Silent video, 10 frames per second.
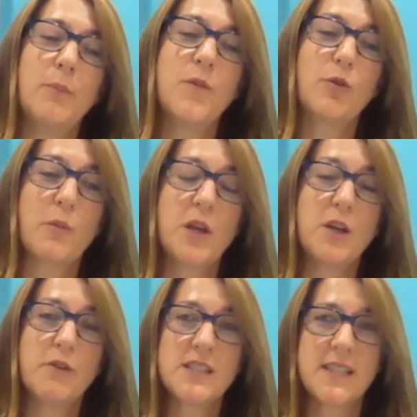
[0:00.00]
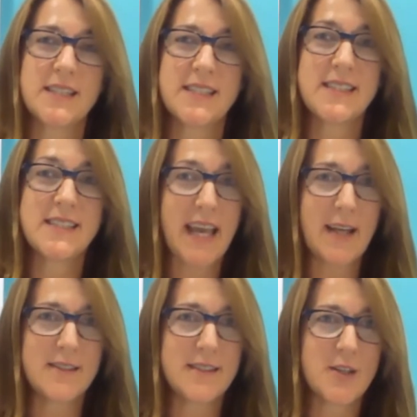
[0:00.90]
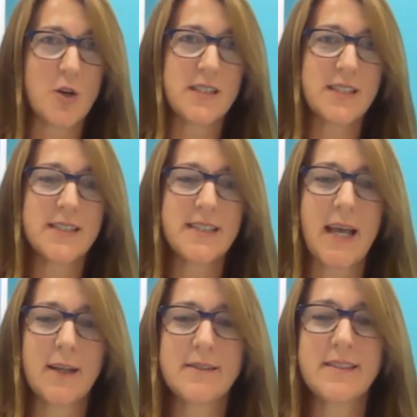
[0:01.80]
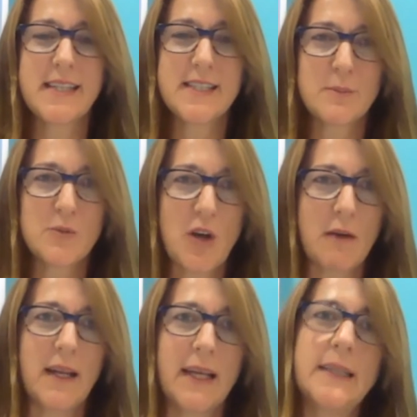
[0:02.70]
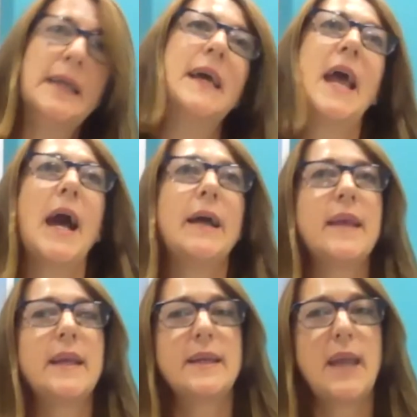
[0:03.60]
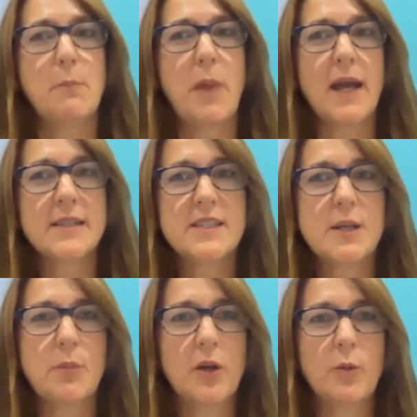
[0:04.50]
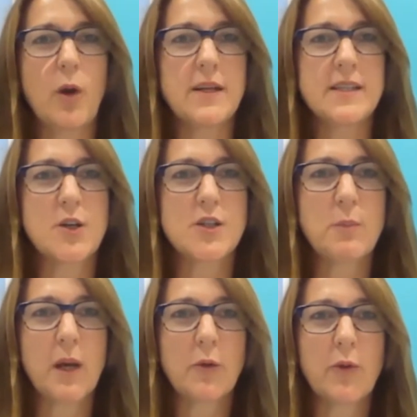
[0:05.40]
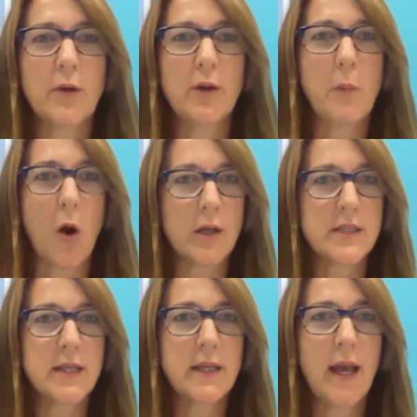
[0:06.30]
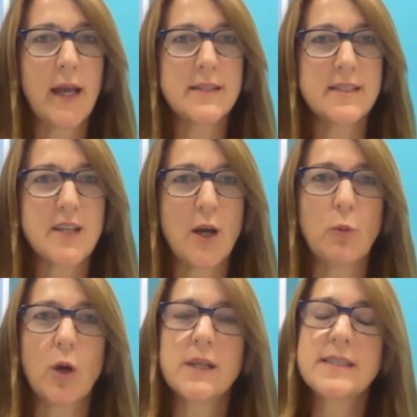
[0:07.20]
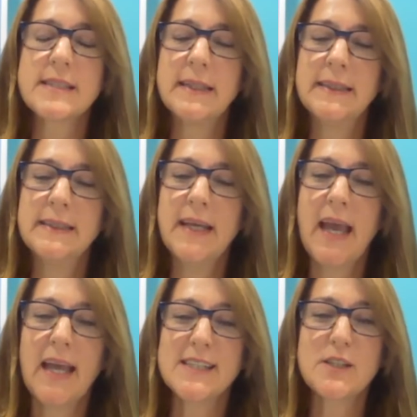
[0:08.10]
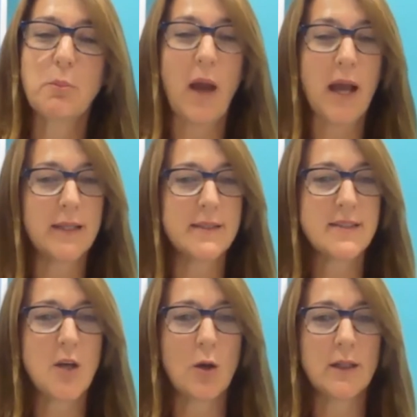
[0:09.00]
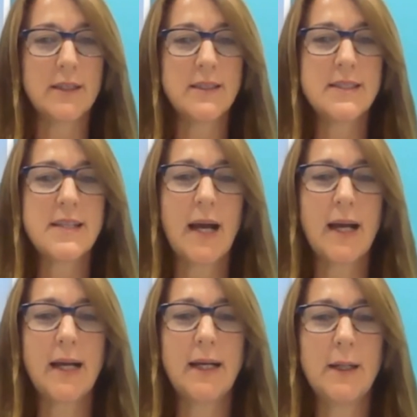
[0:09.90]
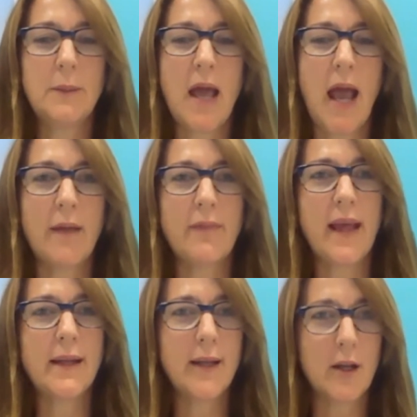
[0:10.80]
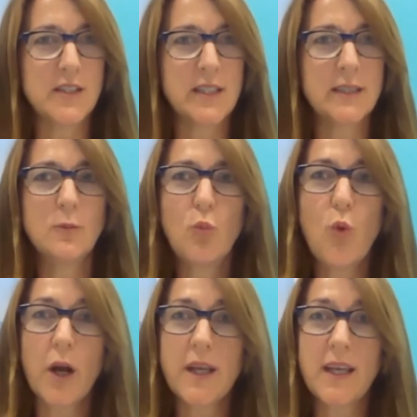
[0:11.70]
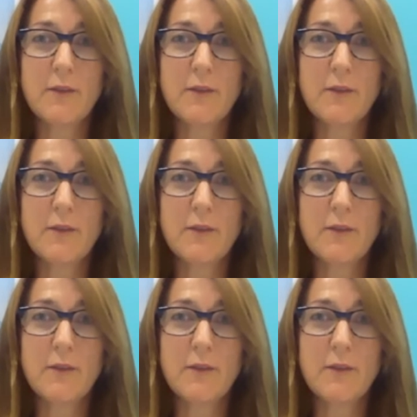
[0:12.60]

From university, I did sales. I started in sales, did some travelling, and then came back to Dublin, where I started my career in marketing at DesignWorks. Ended up back in Scotland and then London, working in